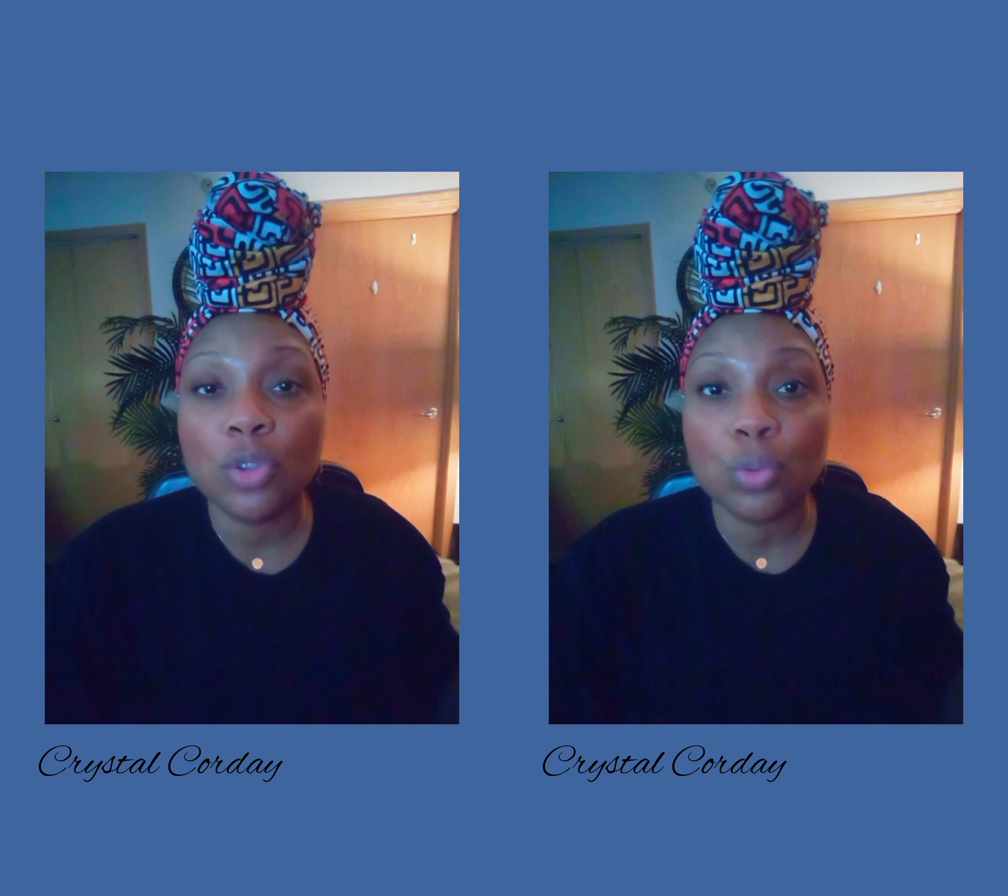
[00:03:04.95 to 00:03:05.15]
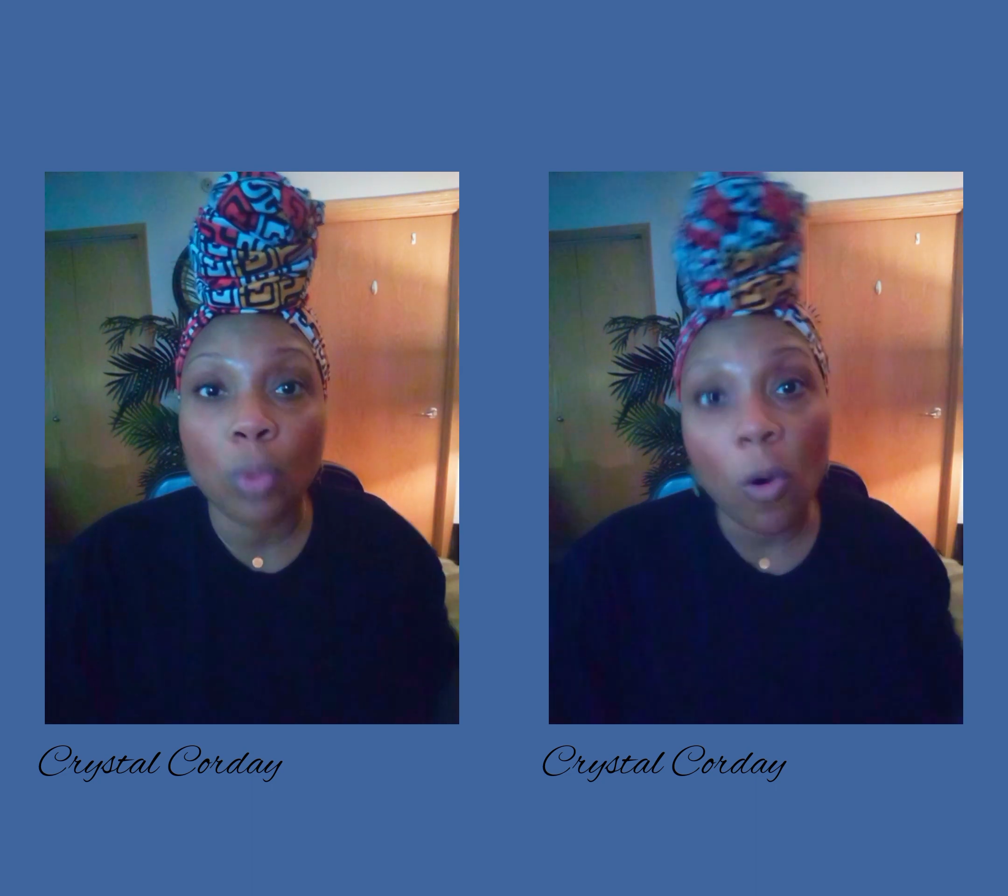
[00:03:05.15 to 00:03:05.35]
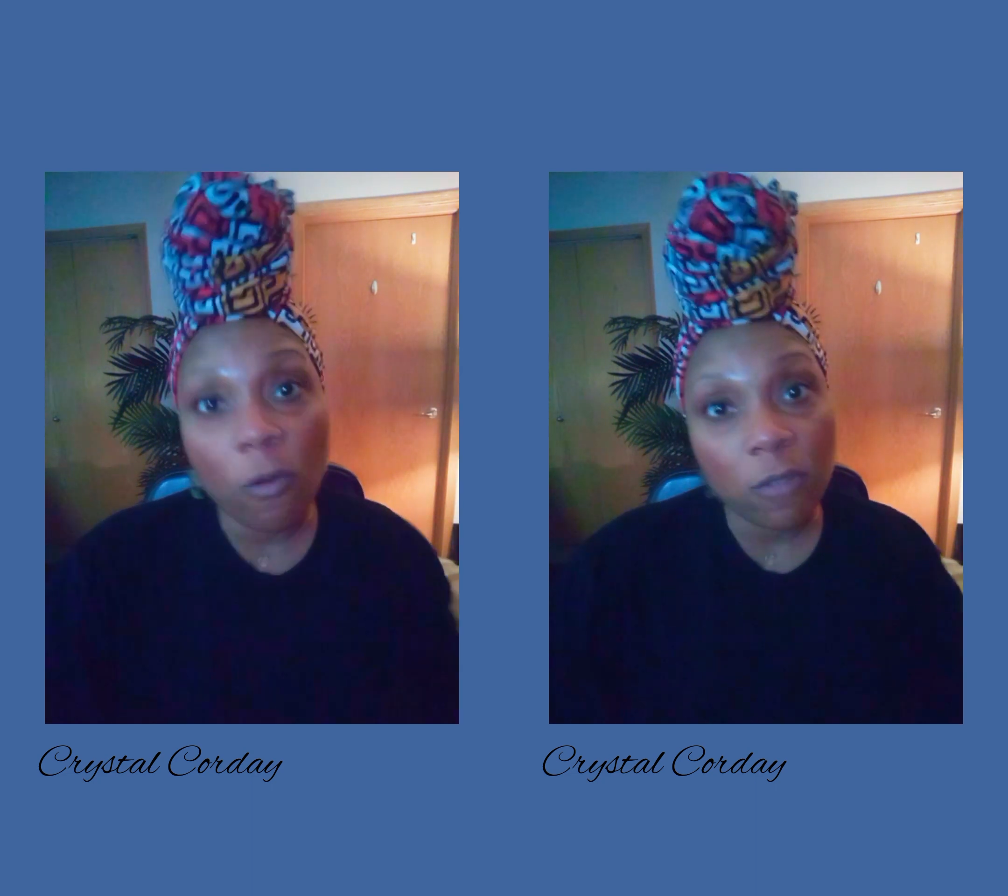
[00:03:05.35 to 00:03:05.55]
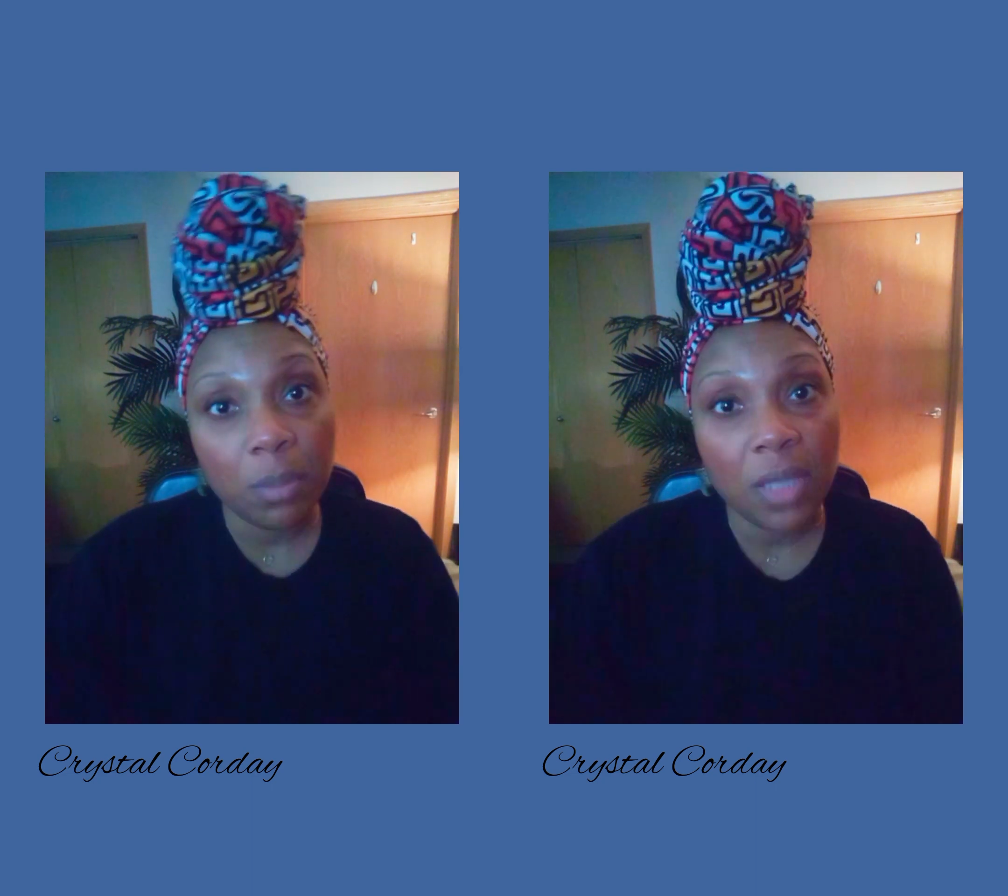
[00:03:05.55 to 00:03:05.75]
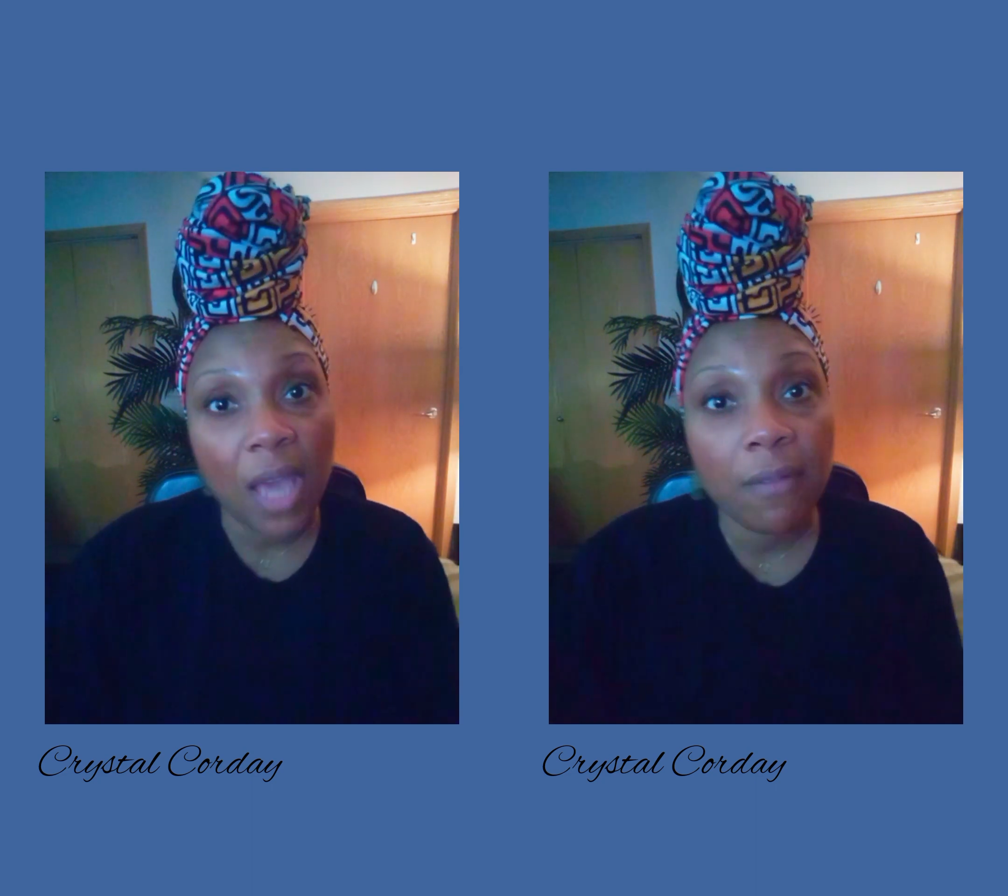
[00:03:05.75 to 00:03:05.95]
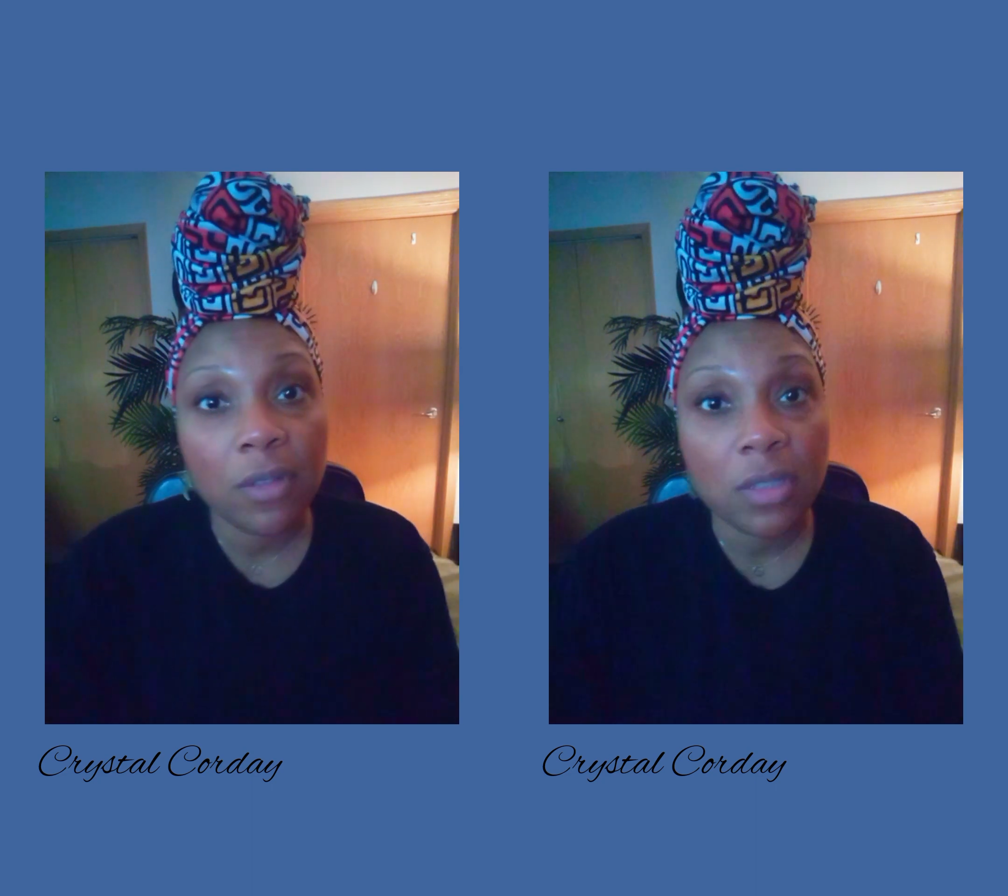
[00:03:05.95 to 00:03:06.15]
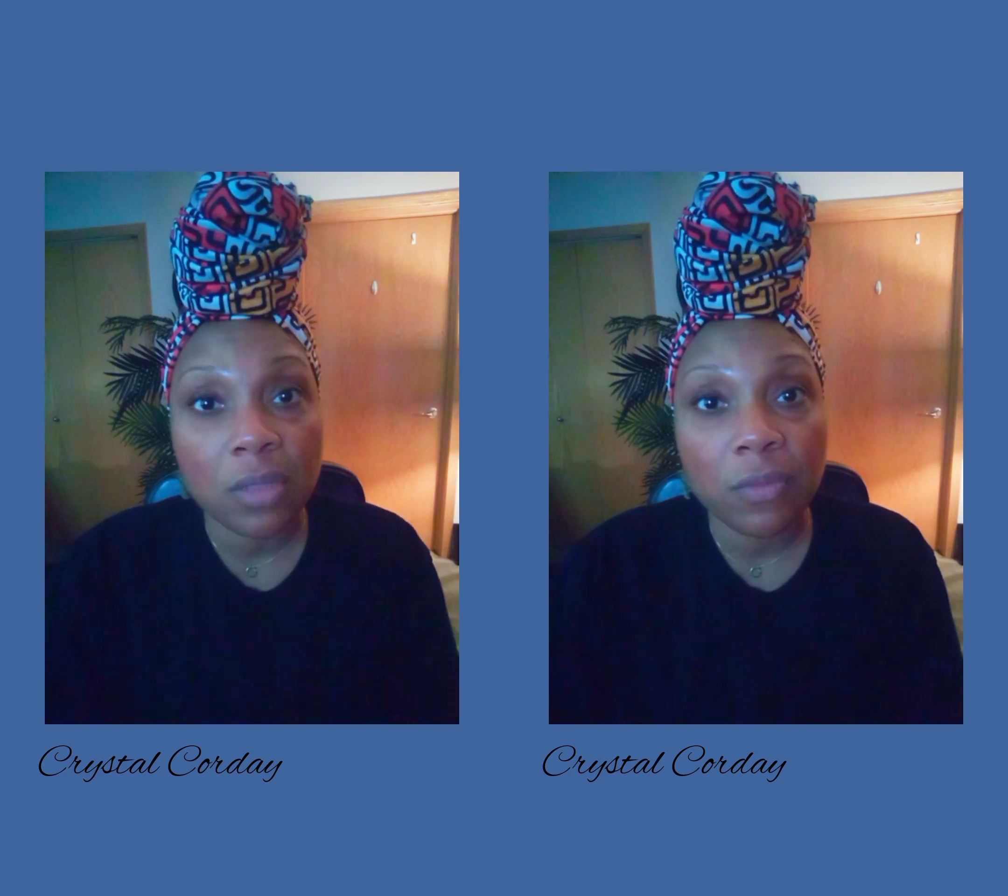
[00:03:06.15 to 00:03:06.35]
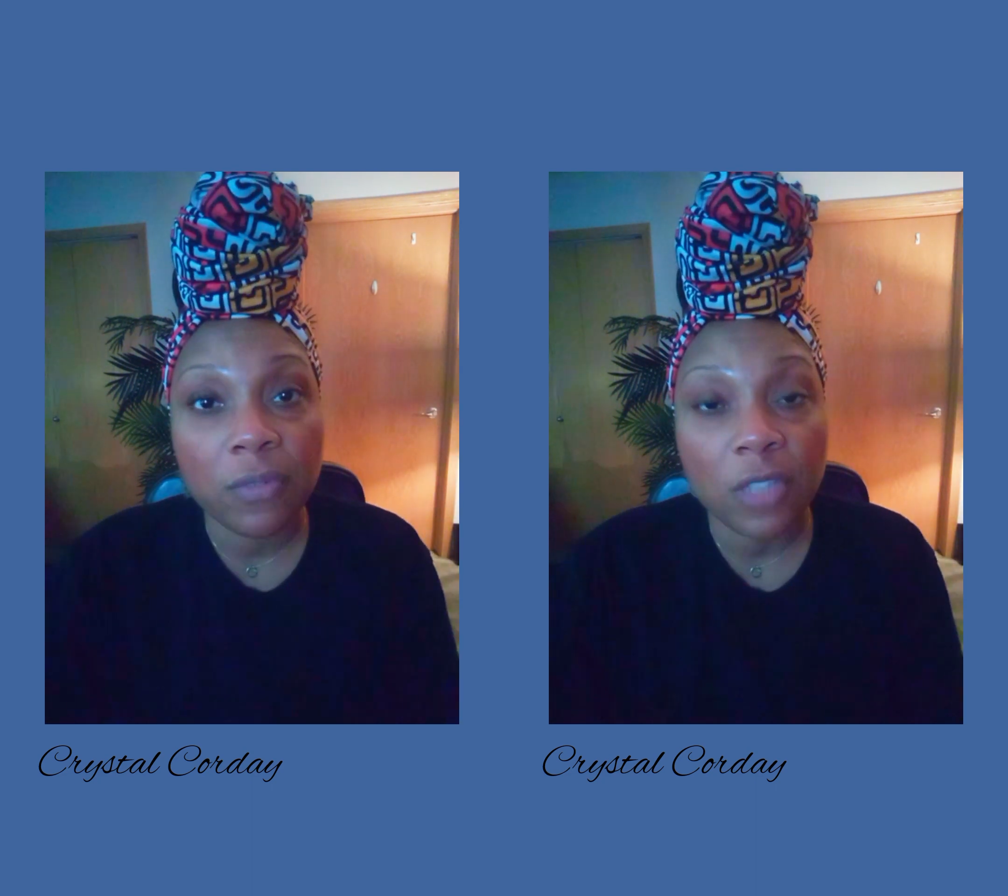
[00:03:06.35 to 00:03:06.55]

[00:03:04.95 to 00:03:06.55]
drove the behavior to for